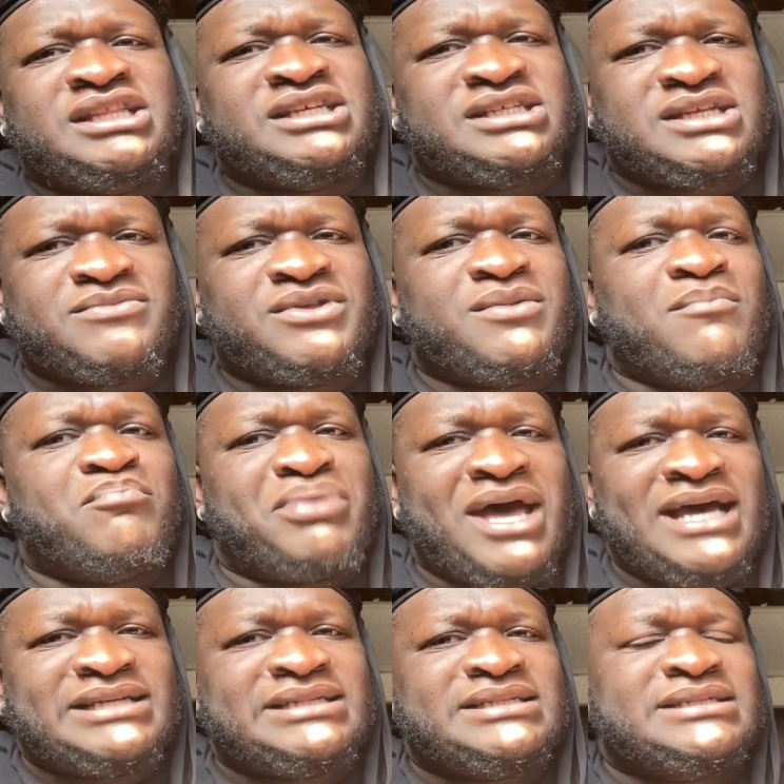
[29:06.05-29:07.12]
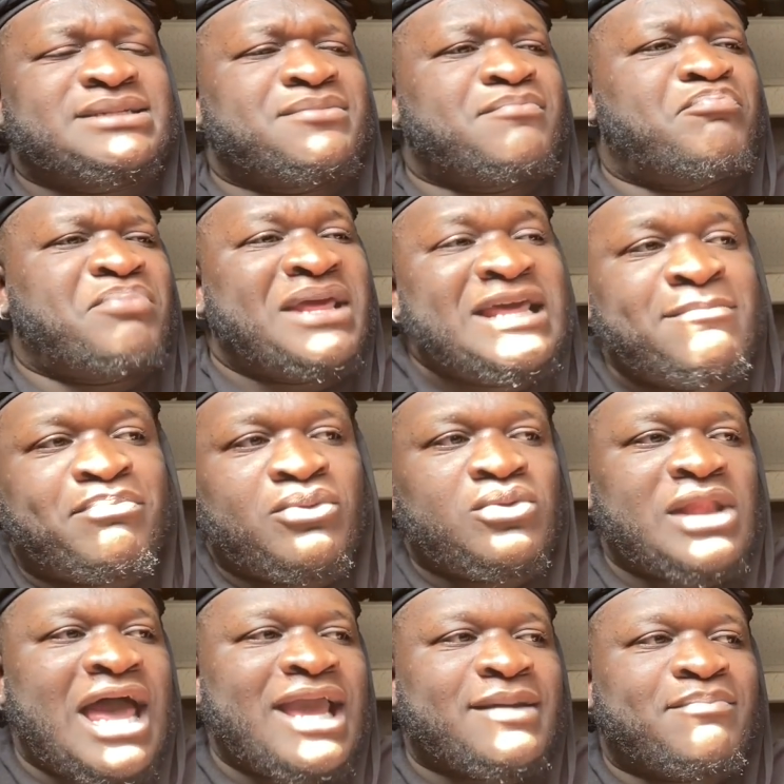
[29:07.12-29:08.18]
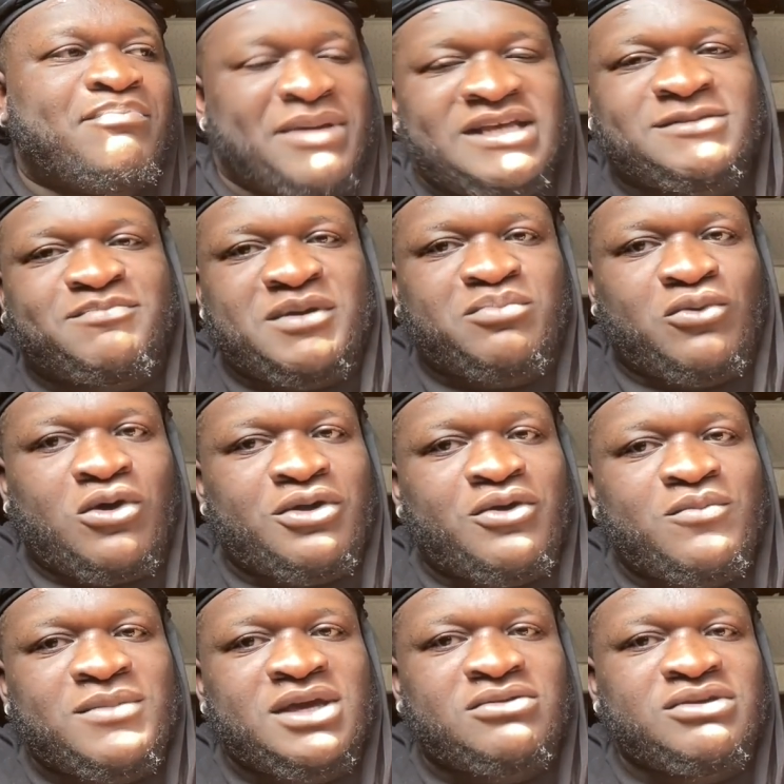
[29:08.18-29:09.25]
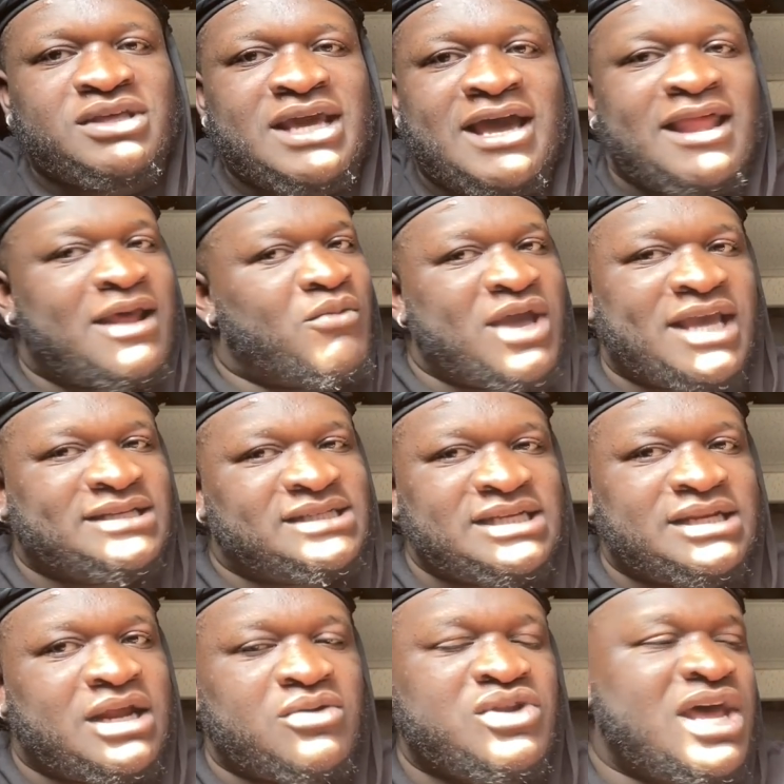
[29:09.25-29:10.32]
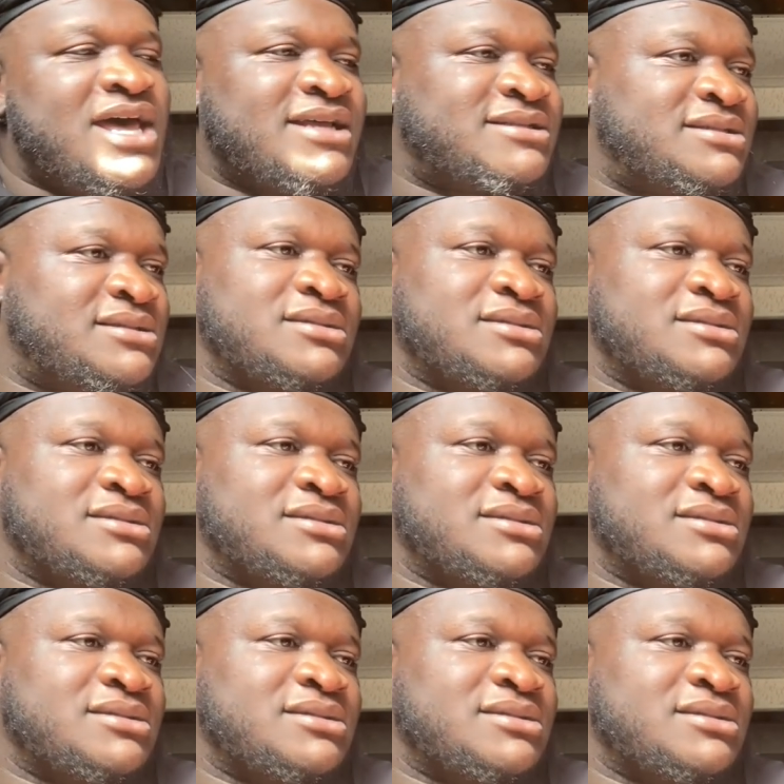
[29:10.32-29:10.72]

This is some of the best people, like best people on Omegle yet. And we ain't seen no nuts.